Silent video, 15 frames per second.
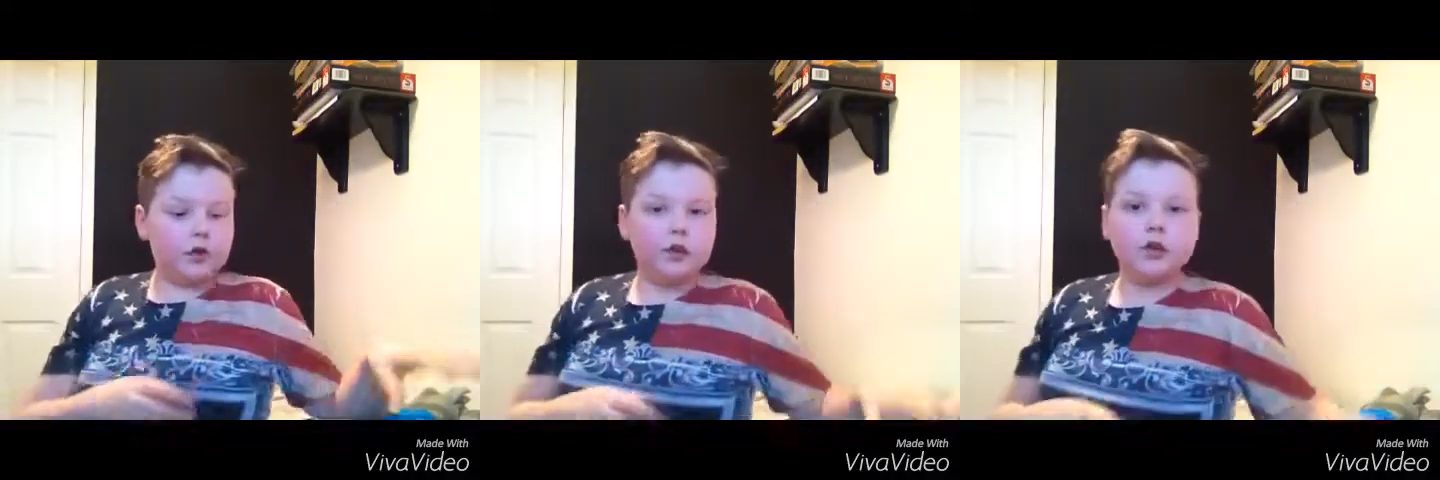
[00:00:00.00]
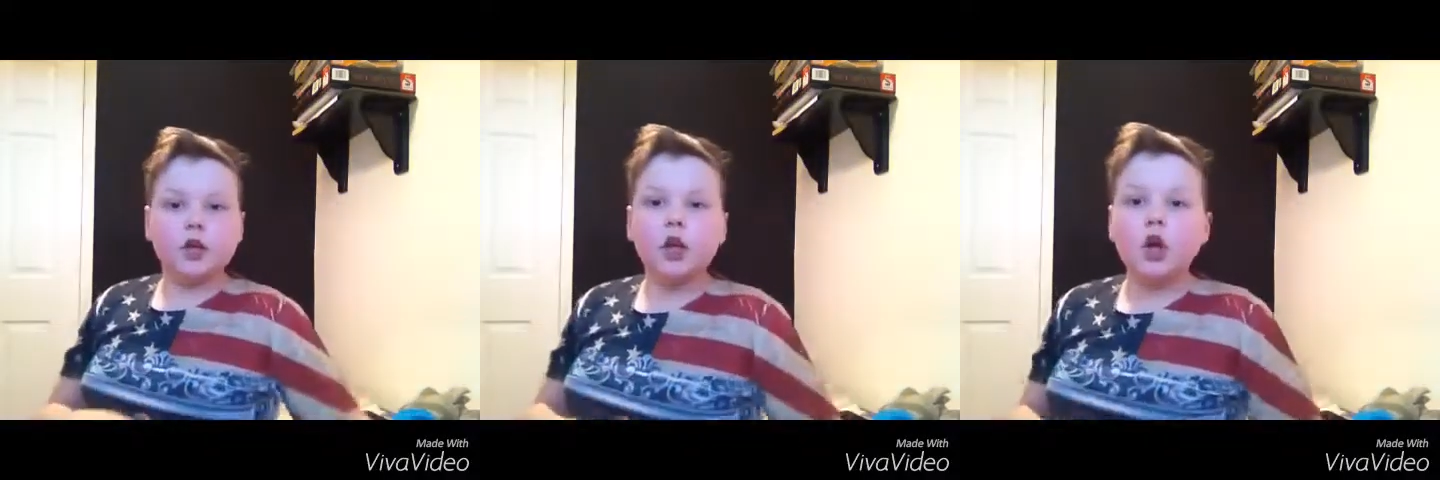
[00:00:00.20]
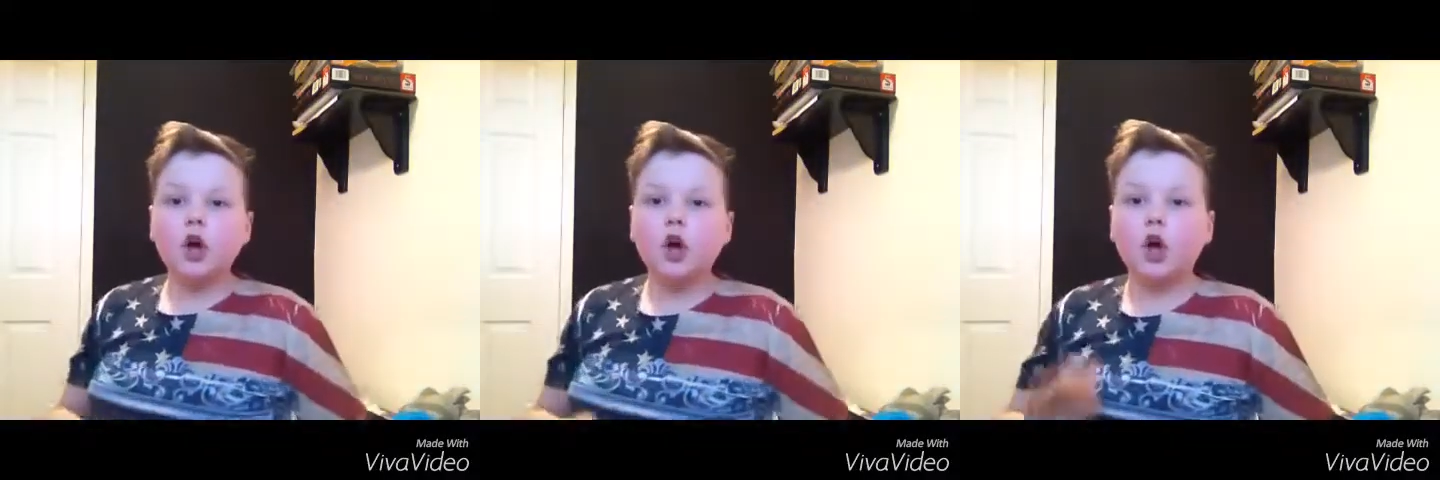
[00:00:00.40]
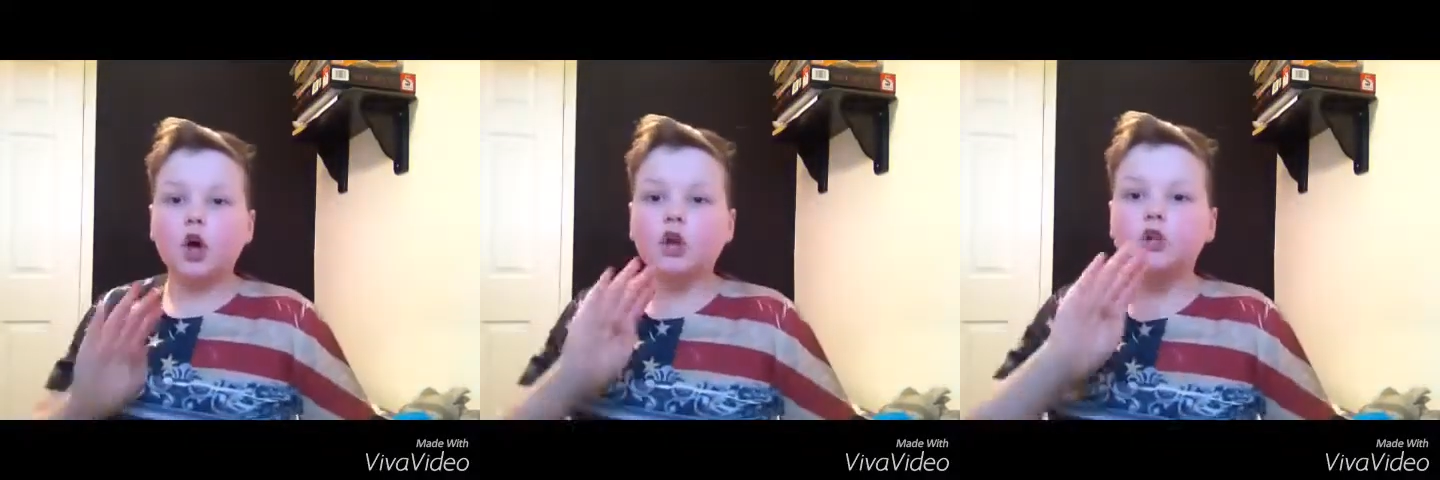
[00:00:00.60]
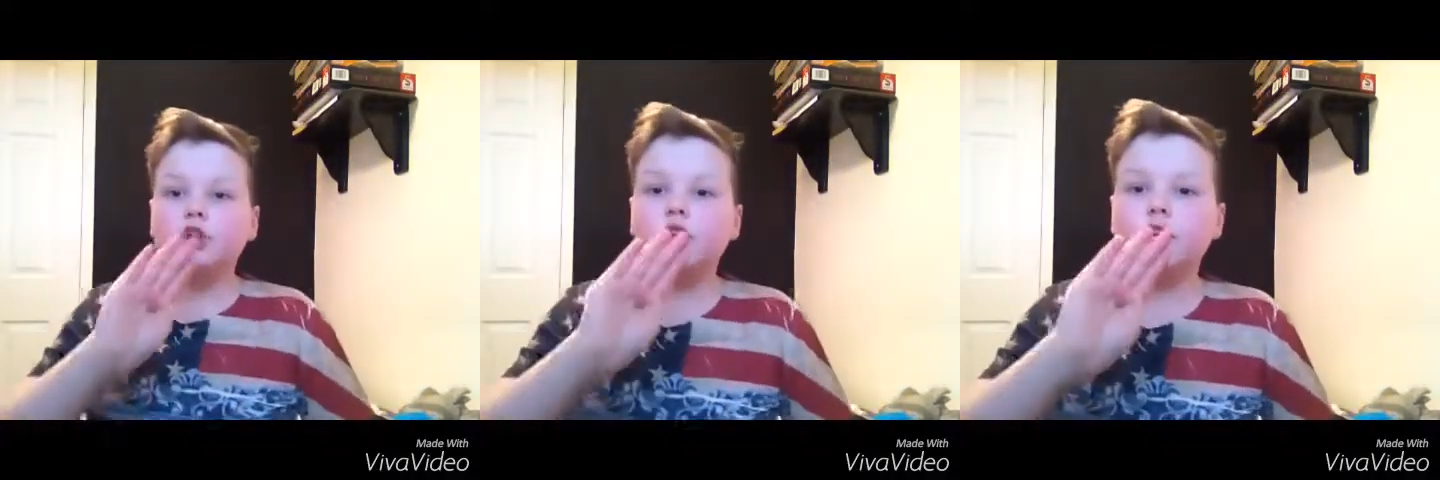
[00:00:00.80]
good.
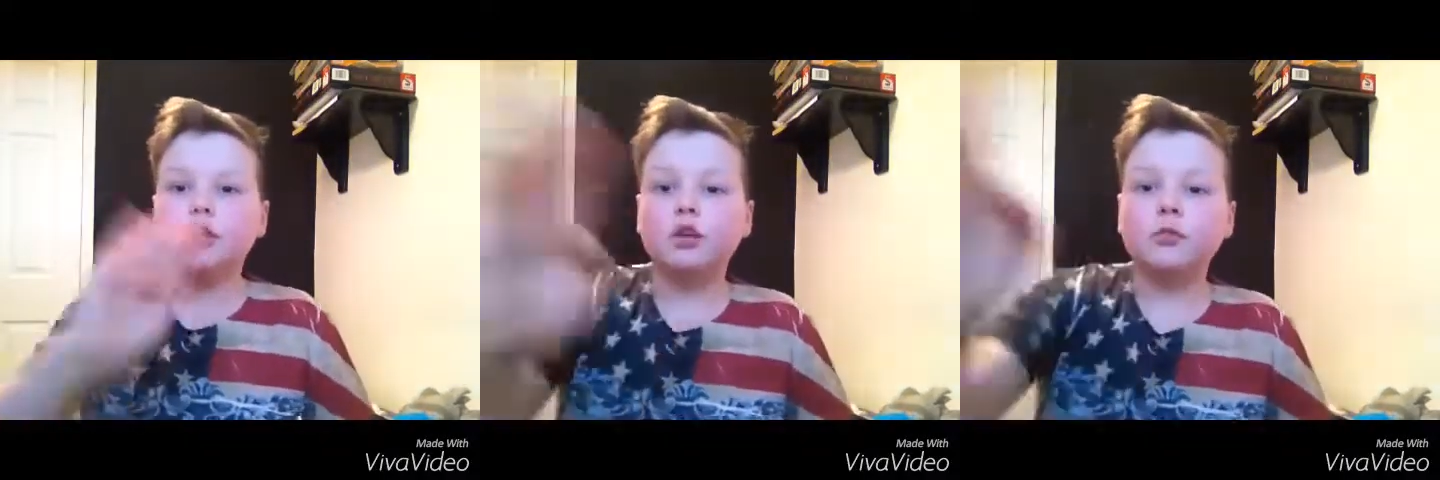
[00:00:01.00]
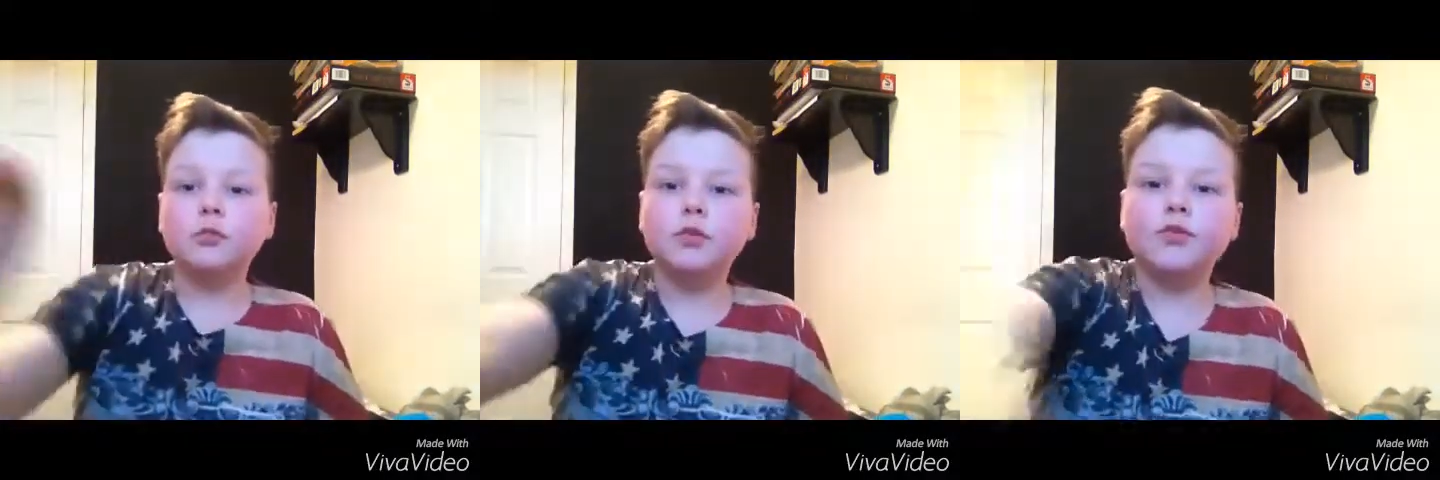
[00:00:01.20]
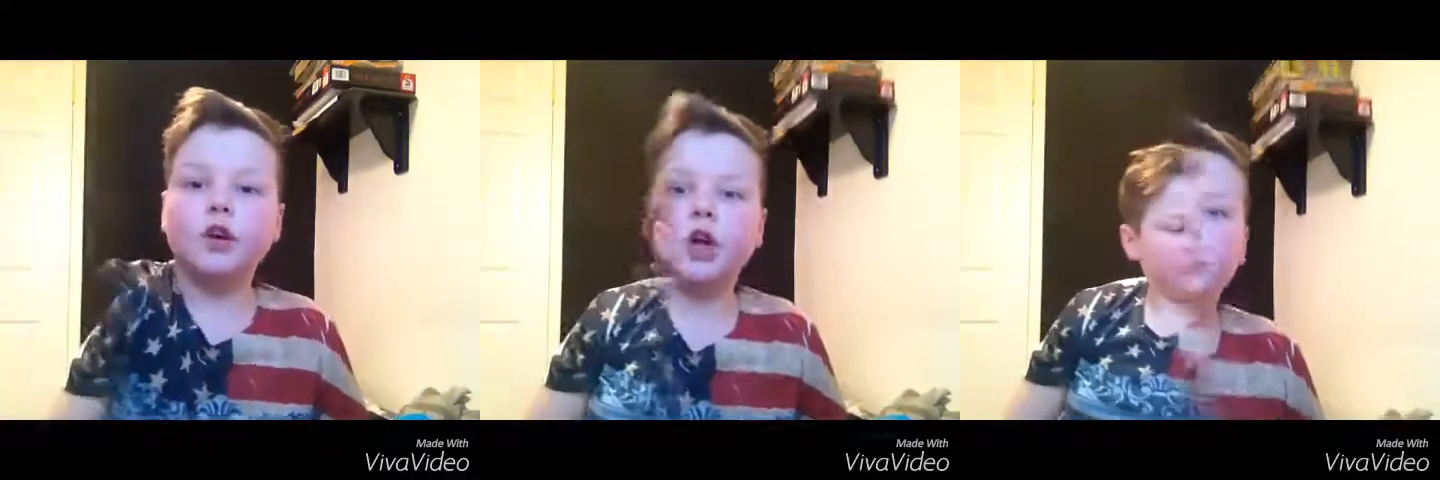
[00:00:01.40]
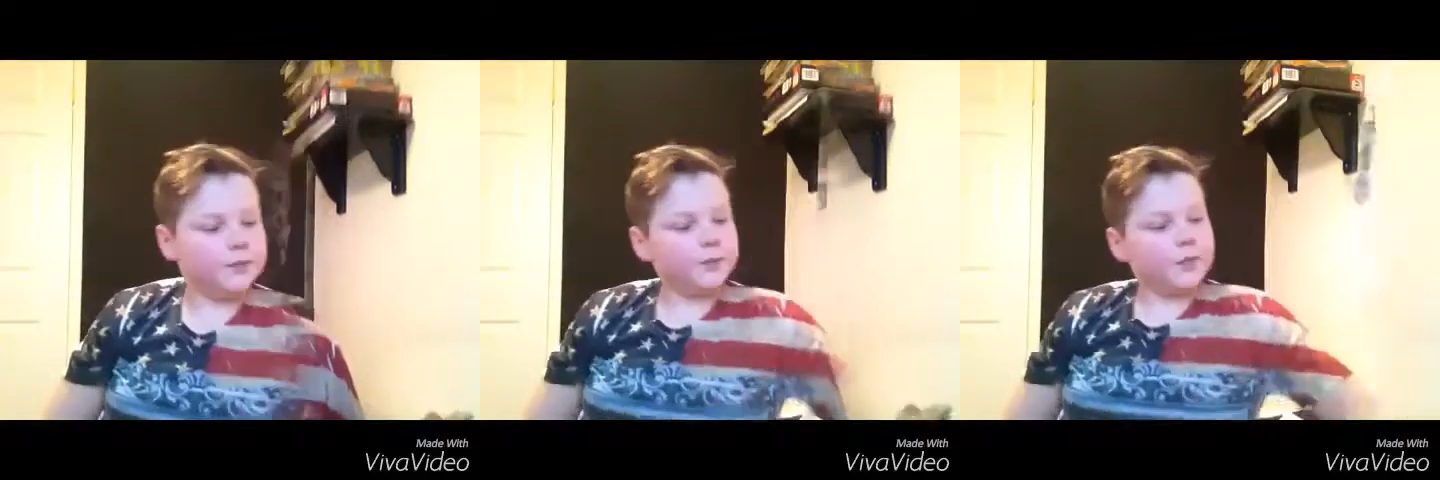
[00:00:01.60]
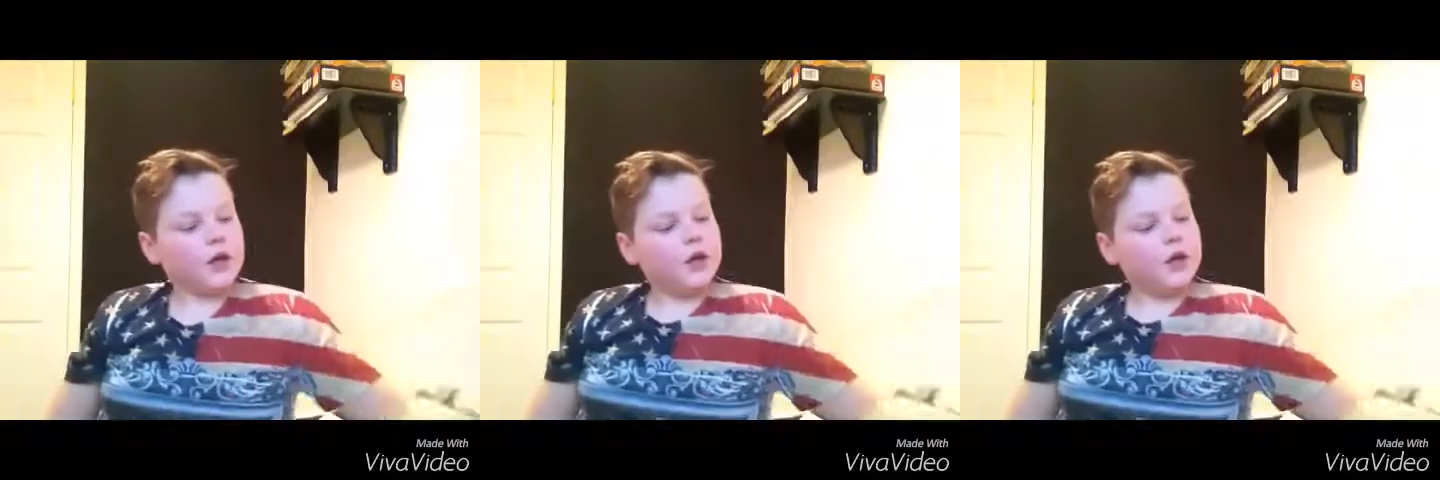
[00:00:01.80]
On to number four.